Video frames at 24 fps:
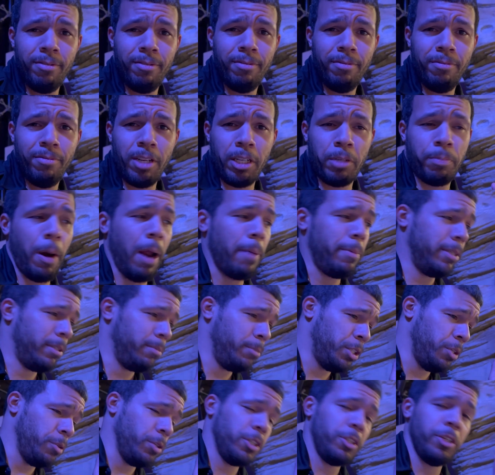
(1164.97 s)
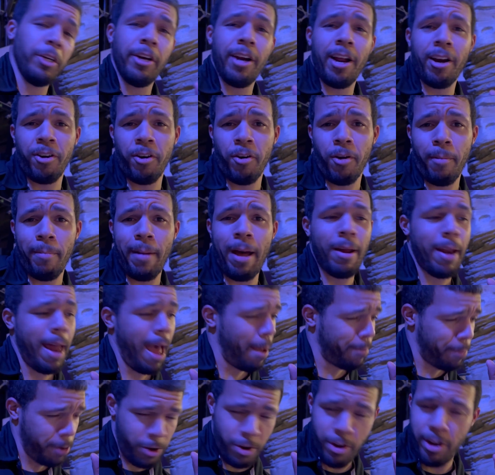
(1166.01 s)
There's probably some Jewish New Year I don't know about.
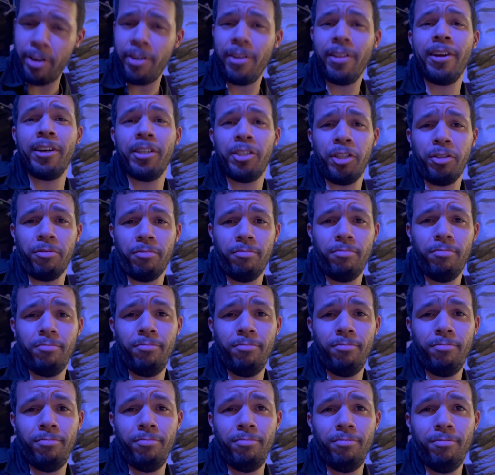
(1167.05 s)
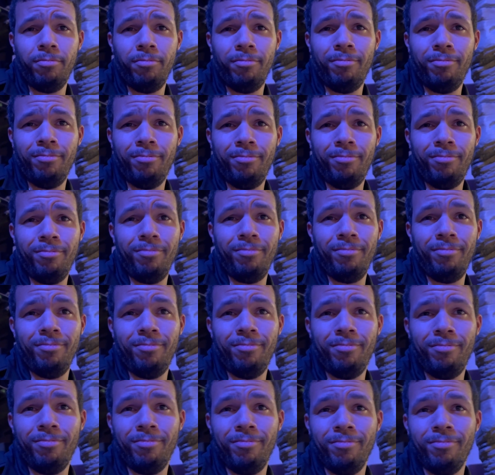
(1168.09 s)
Happy New Year there too. And say,
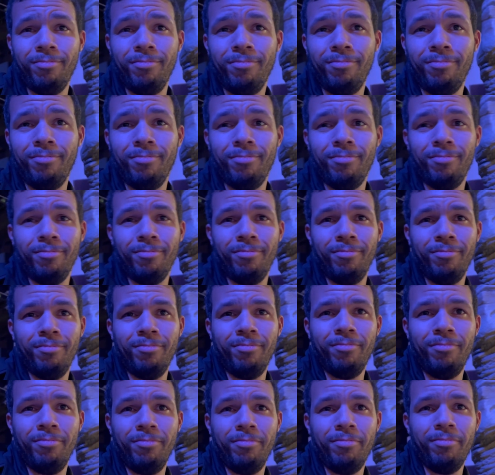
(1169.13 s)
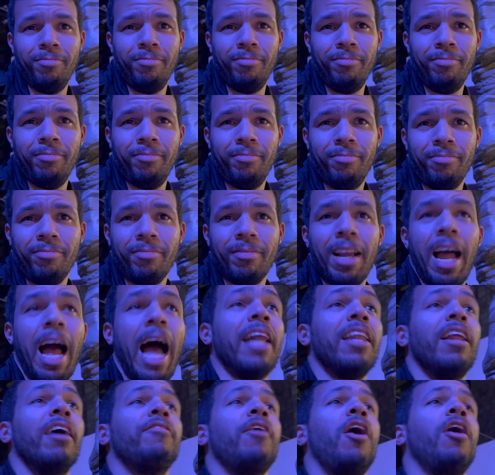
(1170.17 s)
I love all my Tay bays.
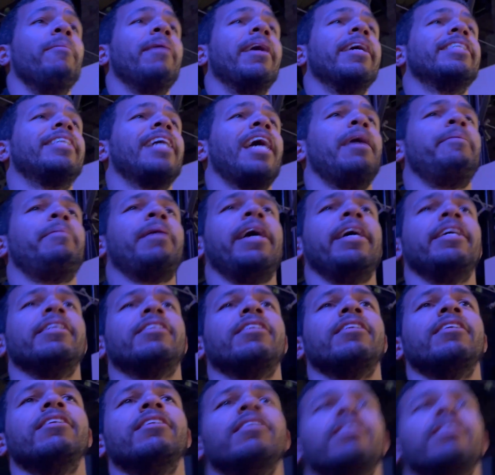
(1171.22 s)
I love all my Tay bays.